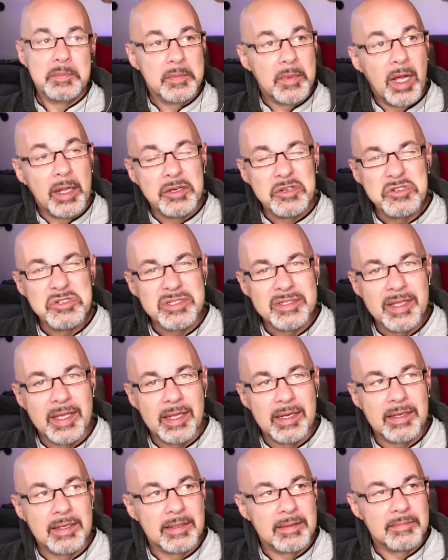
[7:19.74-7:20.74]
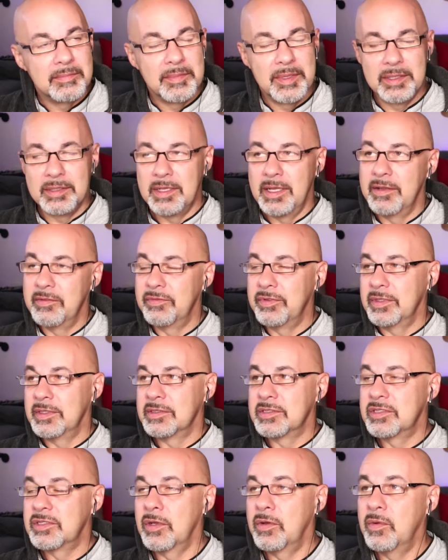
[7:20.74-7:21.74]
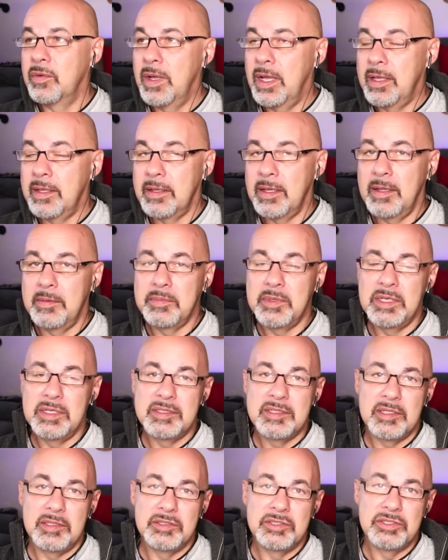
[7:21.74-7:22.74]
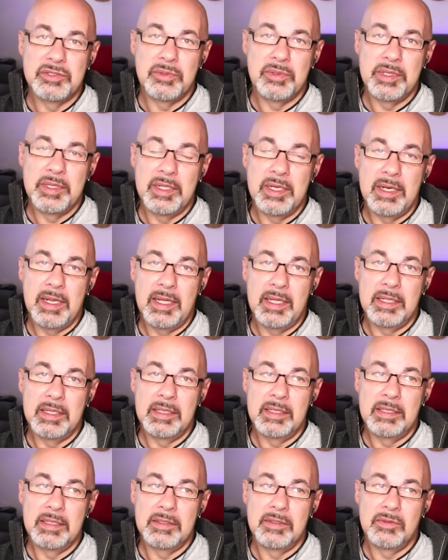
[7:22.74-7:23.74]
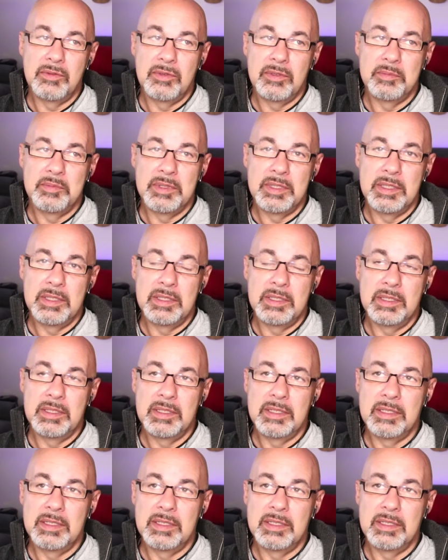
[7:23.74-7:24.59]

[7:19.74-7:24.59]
understanding and love. And so I'm going to tell a story that I normally